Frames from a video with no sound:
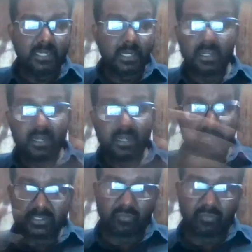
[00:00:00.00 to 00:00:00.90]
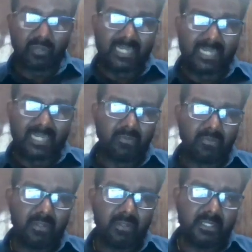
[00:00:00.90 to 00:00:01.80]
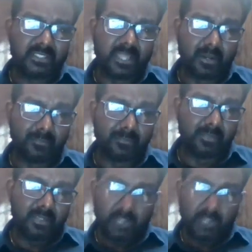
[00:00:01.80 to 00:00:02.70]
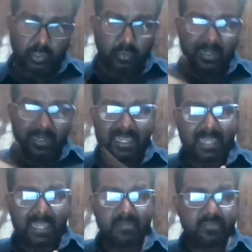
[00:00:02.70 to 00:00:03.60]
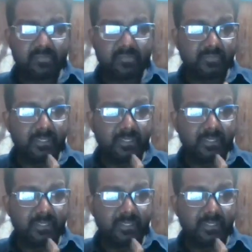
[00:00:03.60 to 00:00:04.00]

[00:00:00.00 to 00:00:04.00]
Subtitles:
regardless of what type of learners they are. You will have the